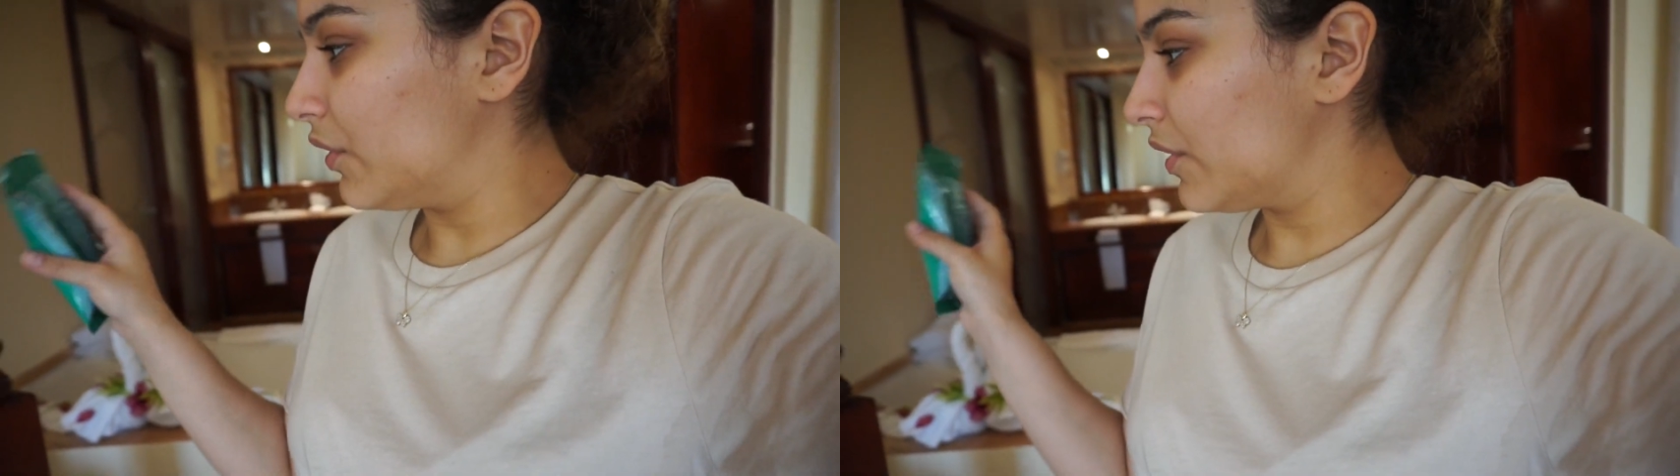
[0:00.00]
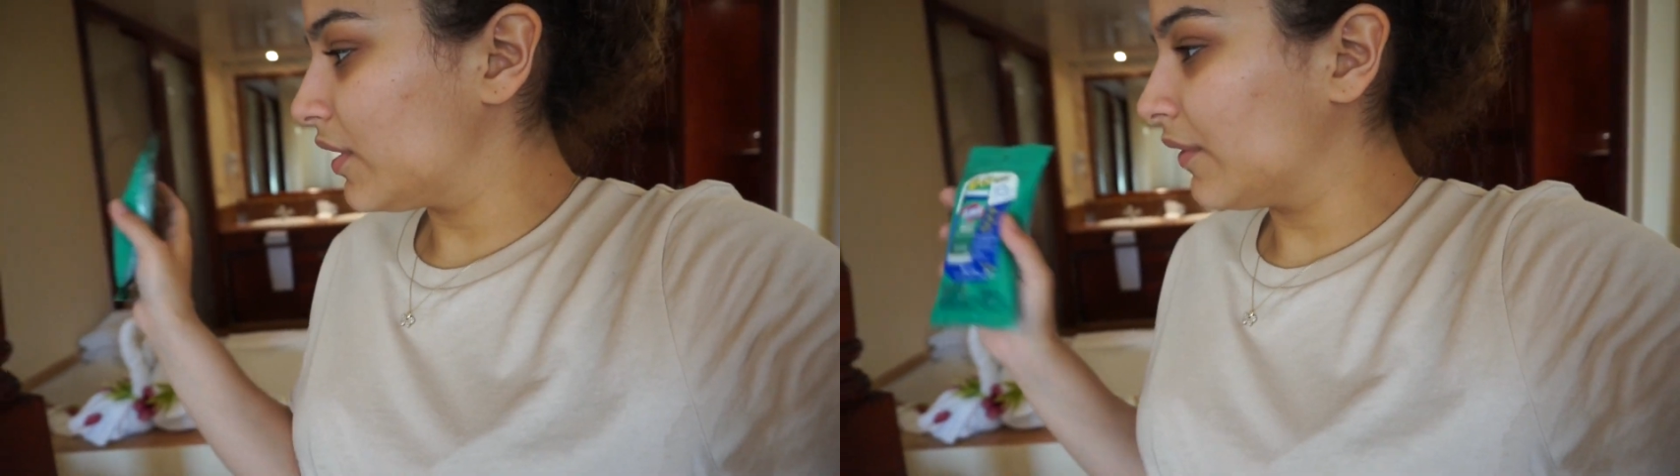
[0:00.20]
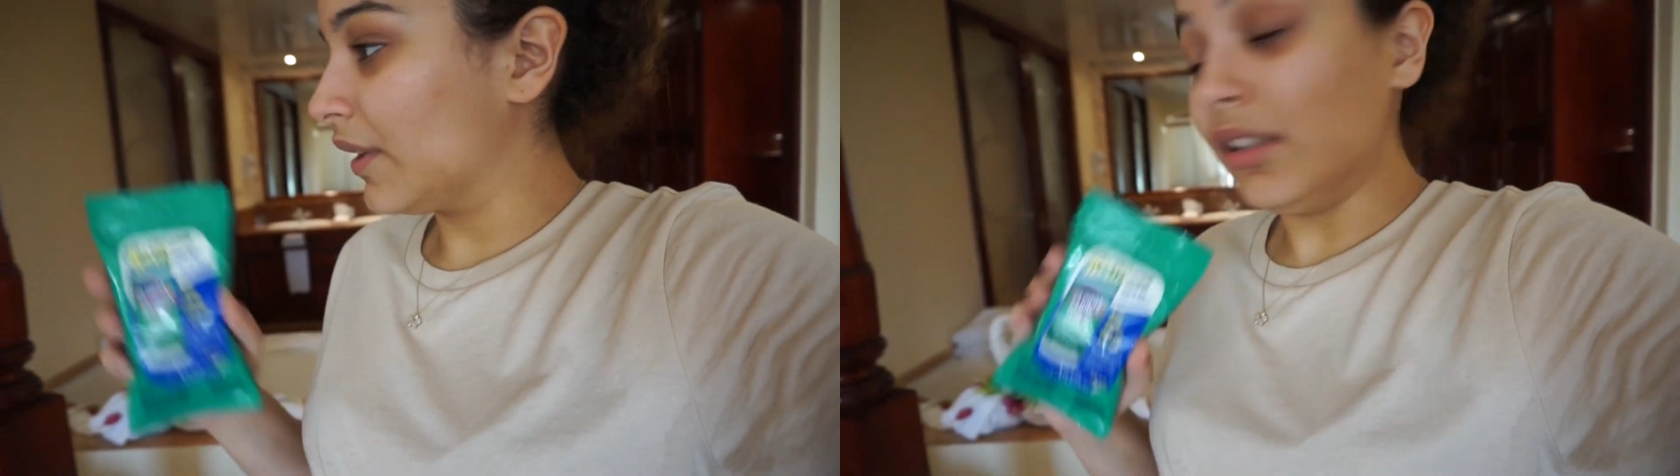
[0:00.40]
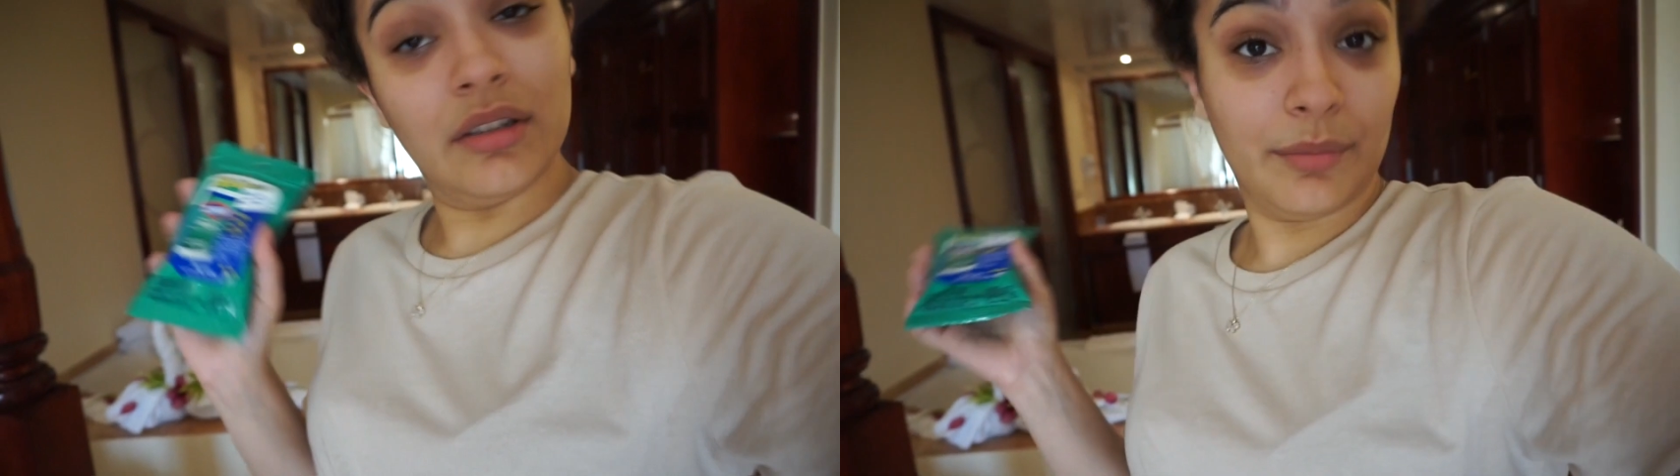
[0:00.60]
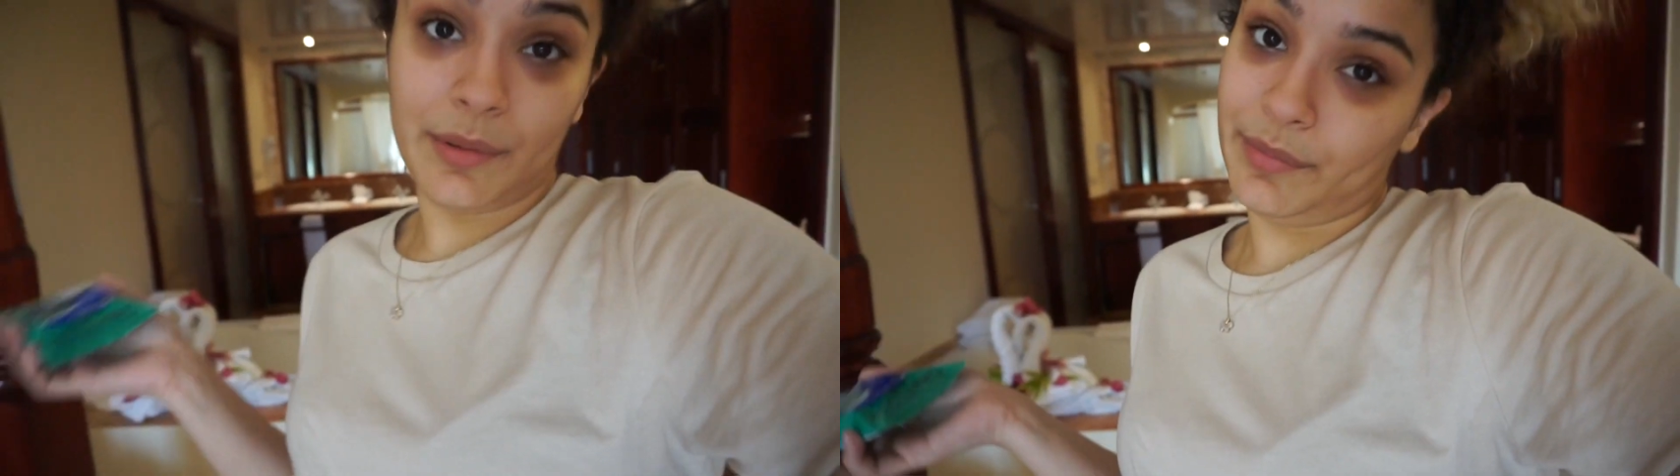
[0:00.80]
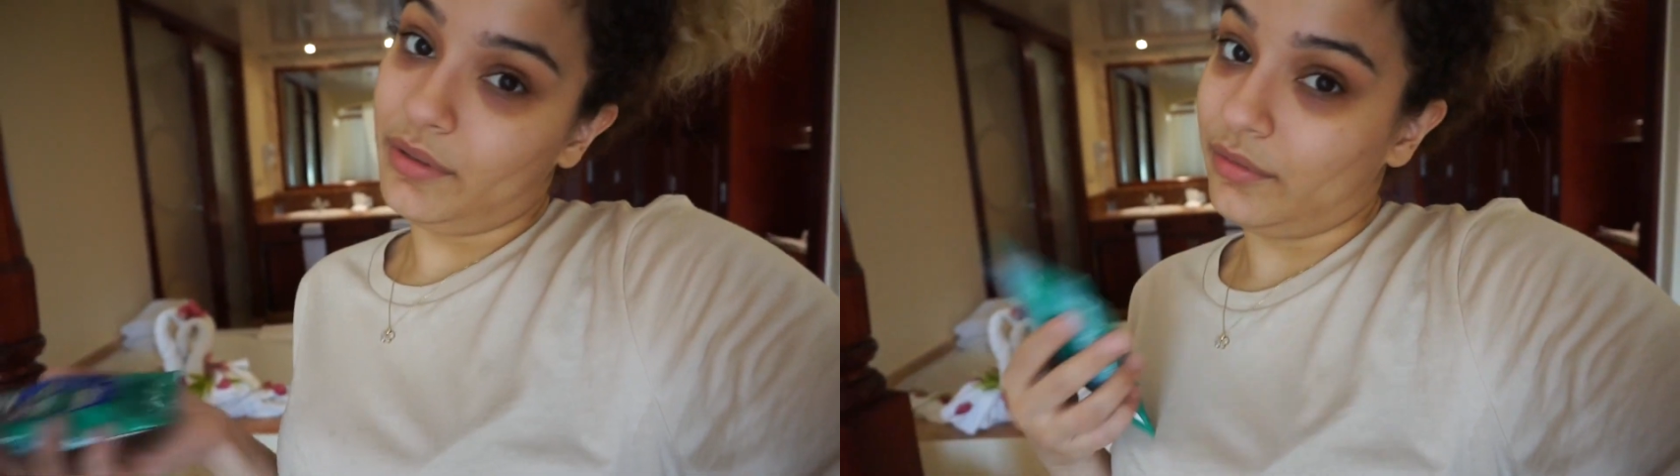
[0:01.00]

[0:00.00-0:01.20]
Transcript: and just stuff like, you know, people be